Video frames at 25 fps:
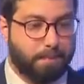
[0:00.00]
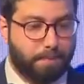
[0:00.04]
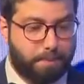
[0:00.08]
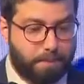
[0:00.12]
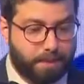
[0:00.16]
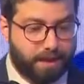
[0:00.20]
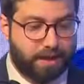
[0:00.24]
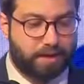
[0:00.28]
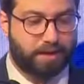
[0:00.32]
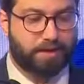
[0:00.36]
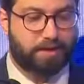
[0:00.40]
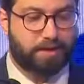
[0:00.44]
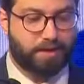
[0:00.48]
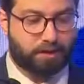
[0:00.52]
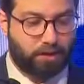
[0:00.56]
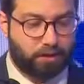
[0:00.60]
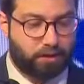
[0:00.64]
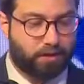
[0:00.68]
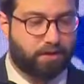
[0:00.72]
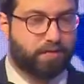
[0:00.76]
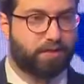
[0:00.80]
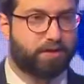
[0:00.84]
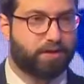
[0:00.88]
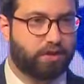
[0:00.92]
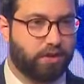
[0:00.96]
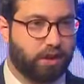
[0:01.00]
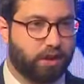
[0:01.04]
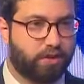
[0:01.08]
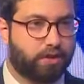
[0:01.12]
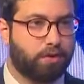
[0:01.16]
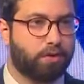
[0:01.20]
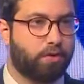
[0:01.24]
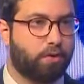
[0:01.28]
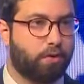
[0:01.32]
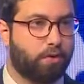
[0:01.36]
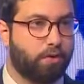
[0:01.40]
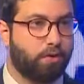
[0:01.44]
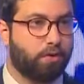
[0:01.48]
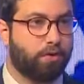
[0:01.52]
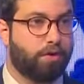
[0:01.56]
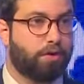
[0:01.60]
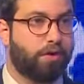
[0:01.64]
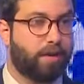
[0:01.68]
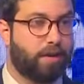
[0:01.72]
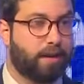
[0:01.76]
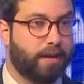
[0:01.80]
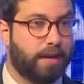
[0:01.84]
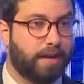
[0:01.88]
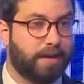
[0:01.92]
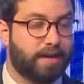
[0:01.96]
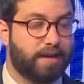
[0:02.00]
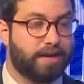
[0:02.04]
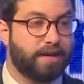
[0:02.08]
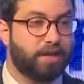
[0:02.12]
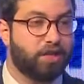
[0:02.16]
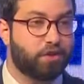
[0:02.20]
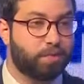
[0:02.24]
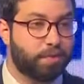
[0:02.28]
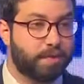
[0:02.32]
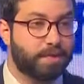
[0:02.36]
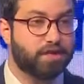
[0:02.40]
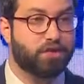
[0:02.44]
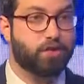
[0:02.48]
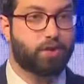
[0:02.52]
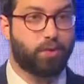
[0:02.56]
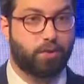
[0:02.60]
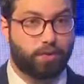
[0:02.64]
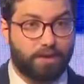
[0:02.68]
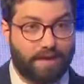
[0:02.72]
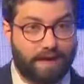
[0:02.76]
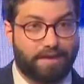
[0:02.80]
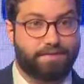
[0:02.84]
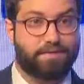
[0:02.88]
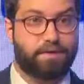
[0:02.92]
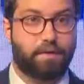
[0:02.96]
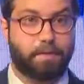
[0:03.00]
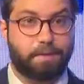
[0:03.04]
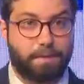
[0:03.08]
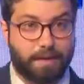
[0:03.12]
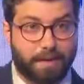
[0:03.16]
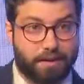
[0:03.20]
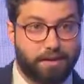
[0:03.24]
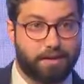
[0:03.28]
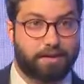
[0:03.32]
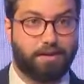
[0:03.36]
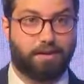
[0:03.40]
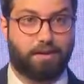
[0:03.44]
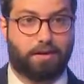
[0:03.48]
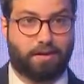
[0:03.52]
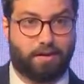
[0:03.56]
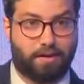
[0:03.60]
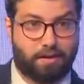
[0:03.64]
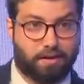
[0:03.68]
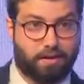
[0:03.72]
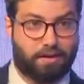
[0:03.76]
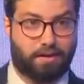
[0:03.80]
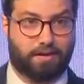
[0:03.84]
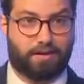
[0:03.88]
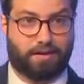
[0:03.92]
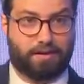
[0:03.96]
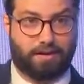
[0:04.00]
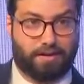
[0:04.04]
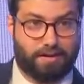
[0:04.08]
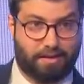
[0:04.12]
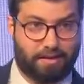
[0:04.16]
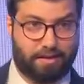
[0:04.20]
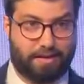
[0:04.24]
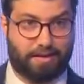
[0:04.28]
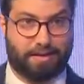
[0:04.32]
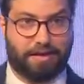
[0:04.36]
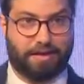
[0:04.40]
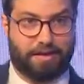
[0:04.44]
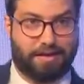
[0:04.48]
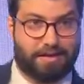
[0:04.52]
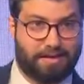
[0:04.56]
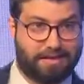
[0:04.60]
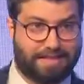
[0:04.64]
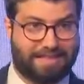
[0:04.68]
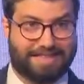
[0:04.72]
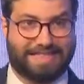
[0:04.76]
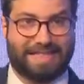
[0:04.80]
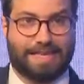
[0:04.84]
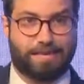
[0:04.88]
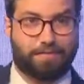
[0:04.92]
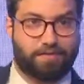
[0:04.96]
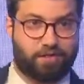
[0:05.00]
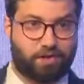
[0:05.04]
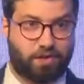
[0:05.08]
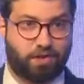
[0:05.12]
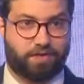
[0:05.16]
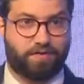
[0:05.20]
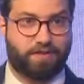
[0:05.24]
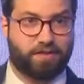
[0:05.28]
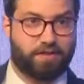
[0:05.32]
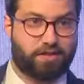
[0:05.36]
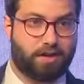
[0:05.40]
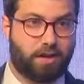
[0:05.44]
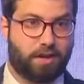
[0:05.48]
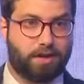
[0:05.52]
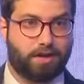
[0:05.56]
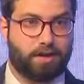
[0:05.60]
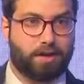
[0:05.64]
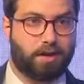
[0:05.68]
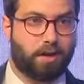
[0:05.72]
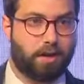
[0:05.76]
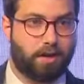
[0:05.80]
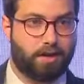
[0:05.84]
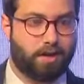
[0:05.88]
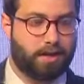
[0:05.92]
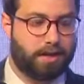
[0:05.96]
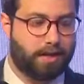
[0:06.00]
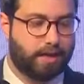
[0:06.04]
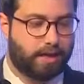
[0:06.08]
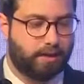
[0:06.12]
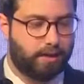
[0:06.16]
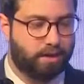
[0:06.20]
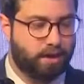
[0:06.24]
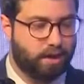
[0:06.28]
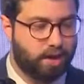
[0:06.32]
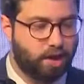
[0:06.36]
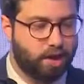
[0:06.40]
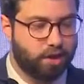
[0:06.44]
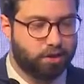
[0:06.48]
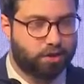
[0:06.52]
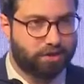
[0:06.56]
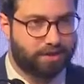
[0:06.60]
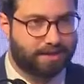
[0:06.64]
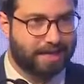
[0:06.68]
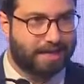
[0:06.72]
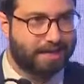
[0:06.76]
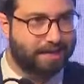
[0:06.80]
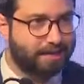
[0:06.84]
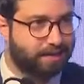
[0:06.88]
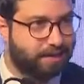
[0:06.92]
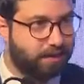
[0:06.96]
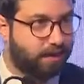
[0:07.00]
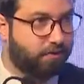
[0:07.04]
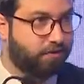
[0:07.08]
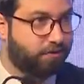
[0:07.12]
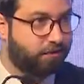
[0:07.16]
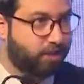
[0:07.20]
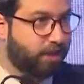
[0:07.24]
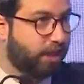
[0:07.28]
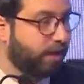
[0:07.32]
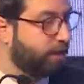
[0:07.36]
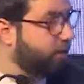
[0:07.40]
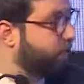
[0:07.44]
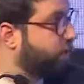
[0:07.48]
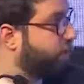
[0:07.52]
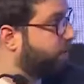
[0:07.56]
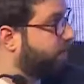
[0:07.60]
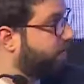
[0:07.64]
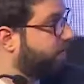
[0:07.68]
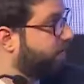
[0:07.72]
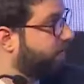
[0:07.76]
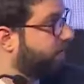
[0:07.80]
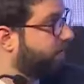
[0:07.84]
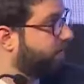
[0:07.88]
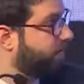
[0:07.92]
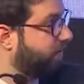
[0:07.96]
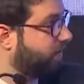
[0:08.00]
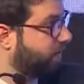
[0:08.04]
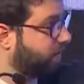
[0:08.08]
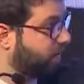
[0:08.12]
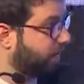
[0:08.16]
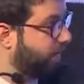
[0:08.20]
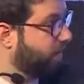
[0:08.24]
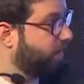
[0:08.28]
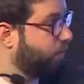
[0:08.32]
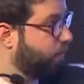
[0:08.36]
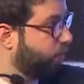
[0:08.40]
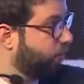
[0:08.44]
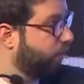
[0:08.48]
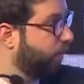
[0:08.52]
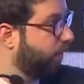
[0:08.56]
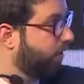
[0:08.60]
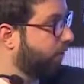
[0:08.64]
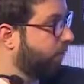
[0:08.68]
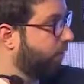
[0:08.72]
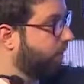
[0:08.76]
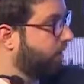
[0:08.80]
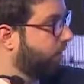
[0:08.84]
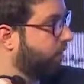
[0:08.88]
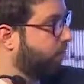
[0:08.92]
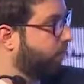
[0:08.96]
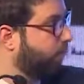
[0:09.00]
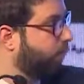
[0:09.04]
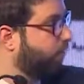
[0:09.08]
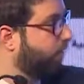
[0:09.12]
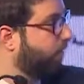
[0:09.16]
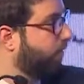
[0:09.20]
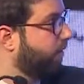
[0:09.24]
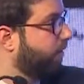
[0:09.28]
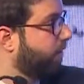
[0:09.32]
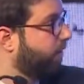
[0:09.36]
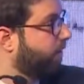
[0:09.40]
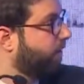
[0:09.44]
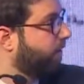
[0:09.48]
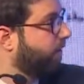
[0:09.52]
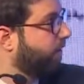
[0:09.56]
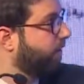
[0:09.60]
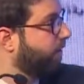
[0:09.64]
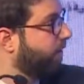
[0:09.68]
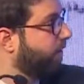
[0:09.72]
build the service on your own, and each ministry would have to build the same service on and on again. So this idea of shared services is really, really important.